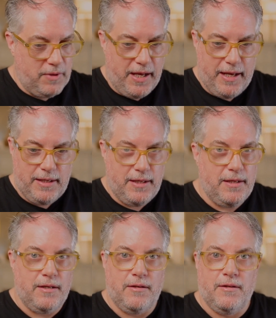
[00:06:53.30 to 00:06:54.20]

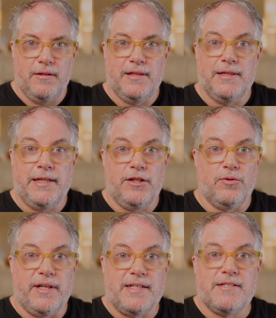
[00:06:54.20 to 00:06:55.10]
any
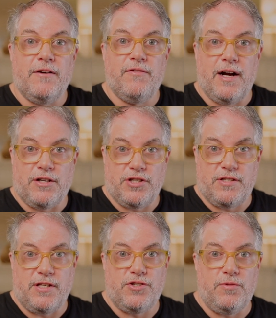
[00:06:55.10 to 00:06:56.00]
lingering
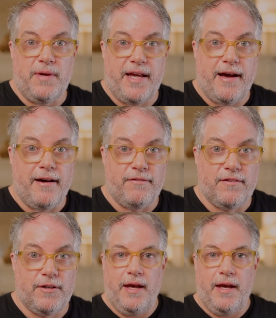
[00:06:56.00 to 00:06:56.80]
self-consciousness you may have.